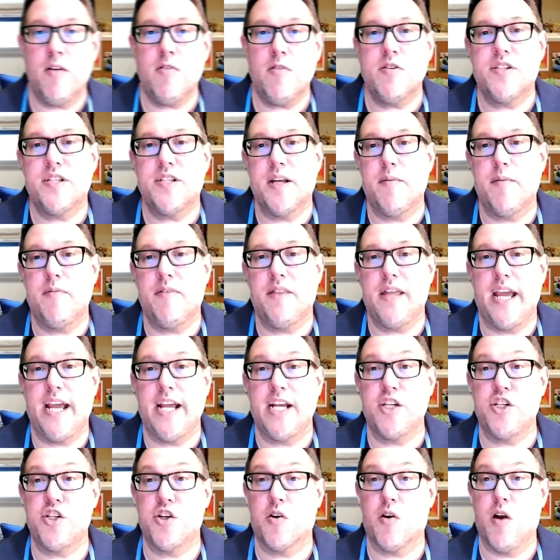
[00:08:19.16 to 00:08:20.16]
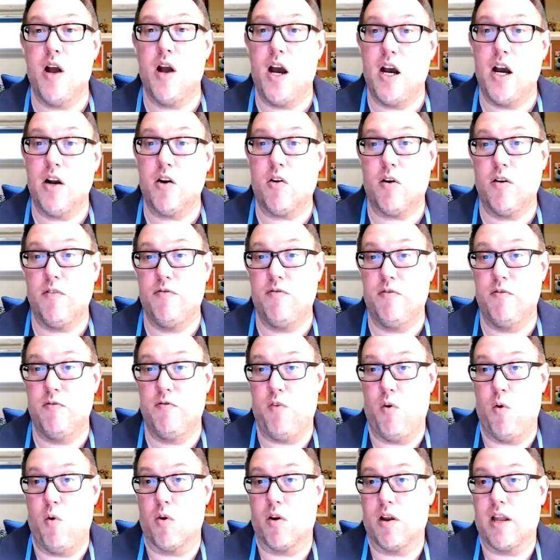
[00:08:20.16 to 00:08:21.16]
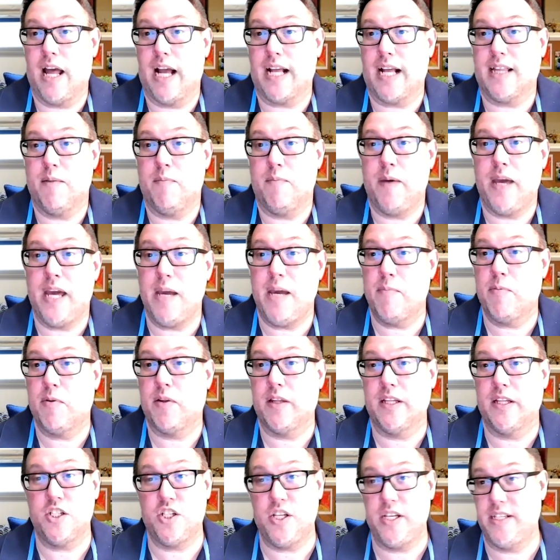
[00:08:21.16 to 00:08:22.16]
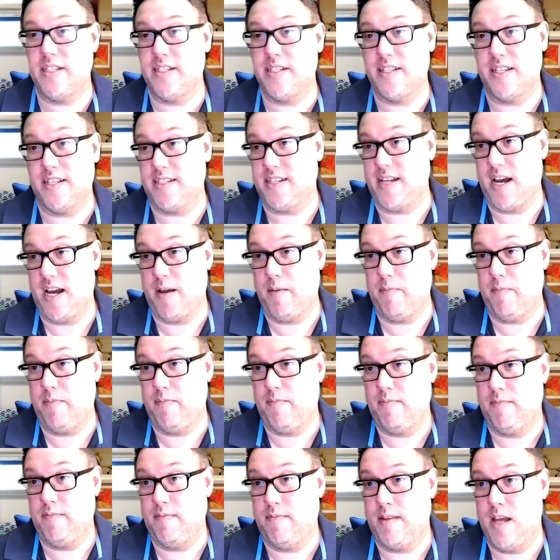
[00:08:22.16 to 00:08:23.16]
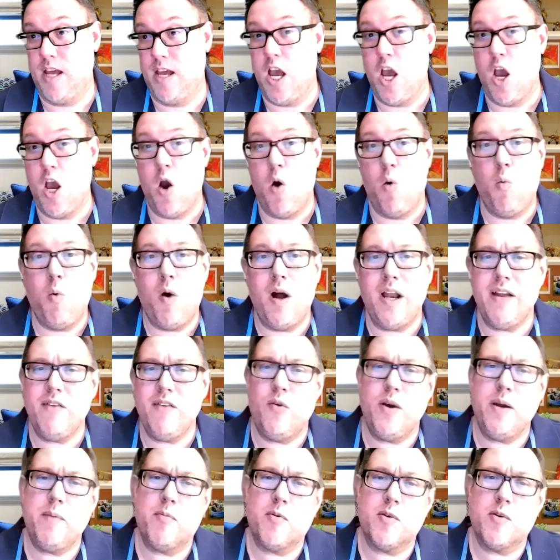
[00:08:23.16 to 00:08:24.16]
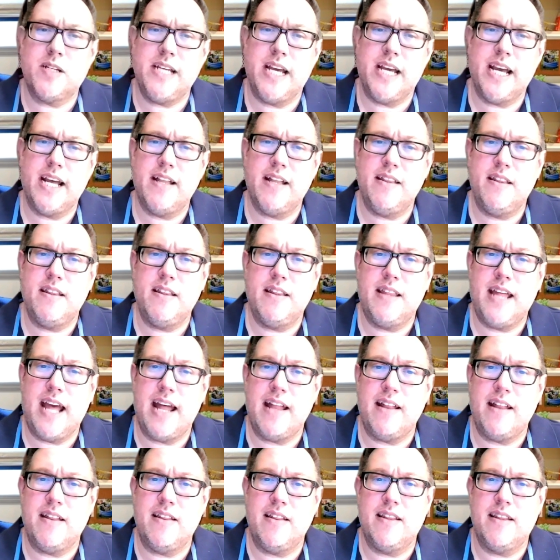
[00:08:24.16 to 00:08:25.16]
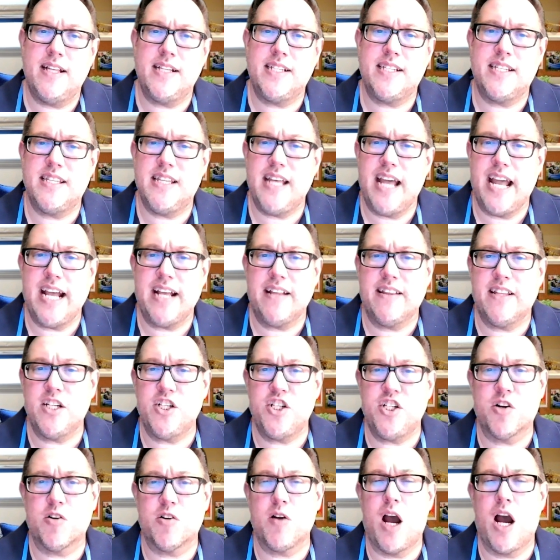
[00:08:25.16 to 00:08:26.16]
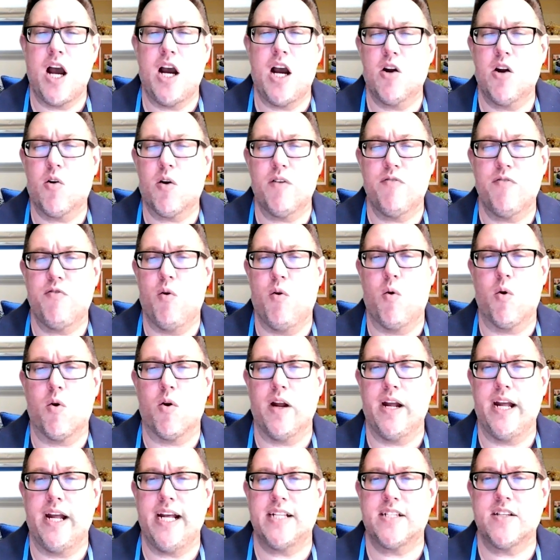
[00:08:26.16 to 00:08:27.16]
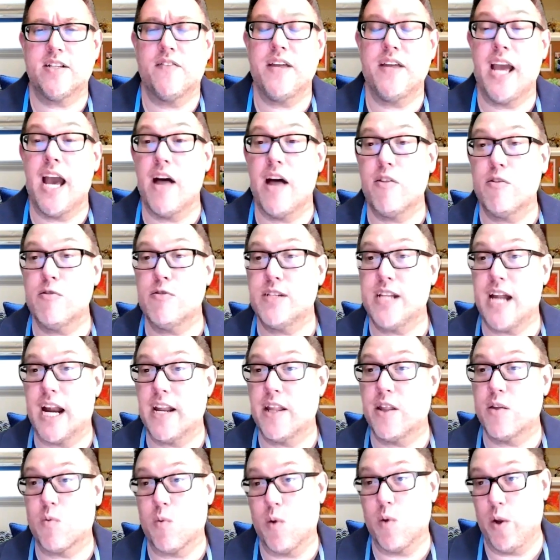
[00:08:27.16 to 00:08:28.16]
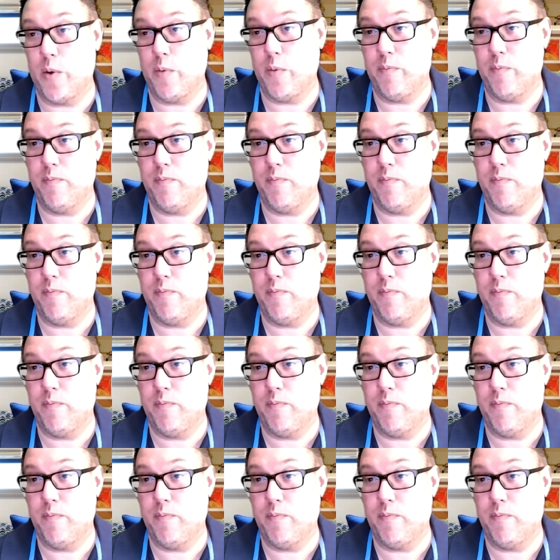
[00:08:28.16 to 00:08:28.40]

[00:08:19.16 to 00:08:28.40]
some things you're hungry for, like the people in Jesus' time. What if we pretend that this thing that you're hungry for is on the other side of the room?